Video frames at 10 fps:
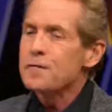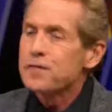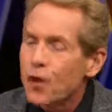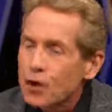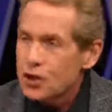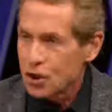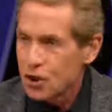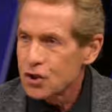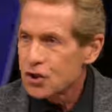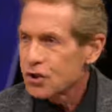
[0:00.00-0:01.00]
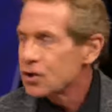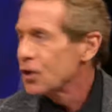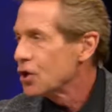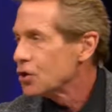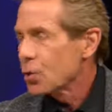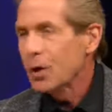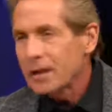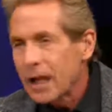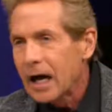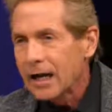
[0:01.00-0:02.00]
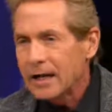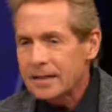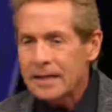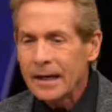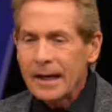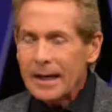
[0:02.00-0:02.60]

versus the Detroit Lions.